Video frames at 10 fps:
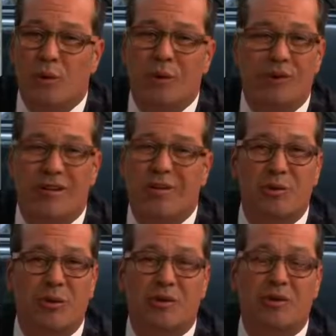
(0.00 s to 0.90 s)
what we try
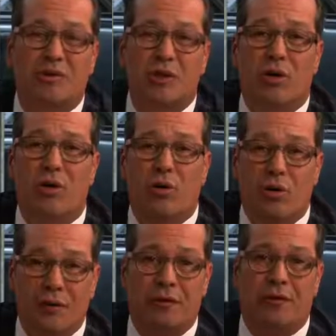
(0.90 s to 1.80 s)
to do on this show
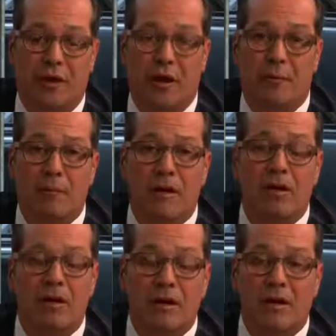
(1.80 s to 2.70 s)
all the time
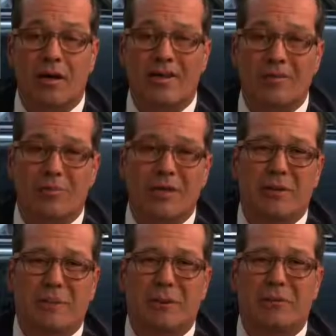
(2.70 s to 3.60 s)
is
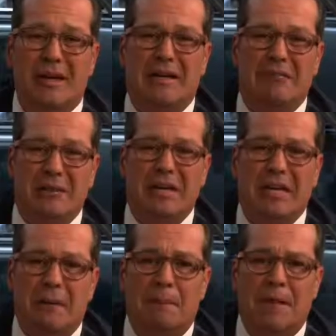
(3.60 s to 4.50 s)
bring you people that can really
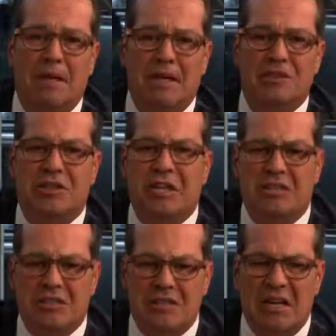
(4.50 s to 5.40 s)
help you,
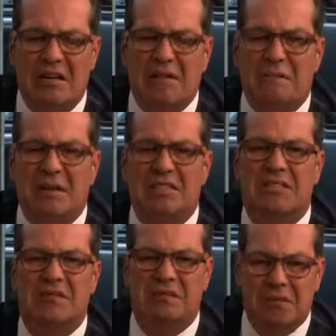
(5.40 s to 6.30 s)
educate yourself, make
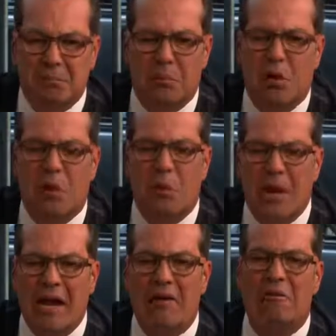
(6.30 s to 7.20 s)
yourself more
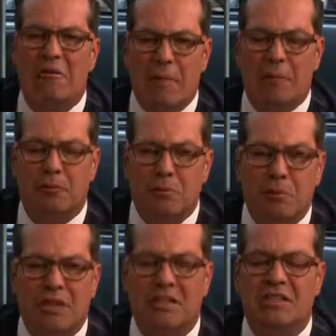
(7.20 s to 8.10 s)
aware of
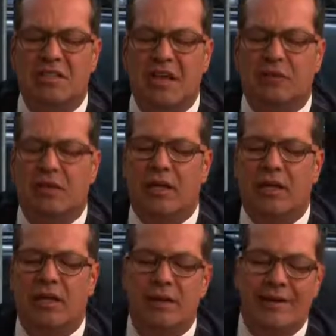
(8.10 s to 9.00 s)
opportunities out
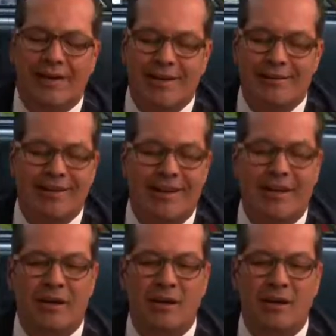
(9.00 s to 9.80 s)
there. And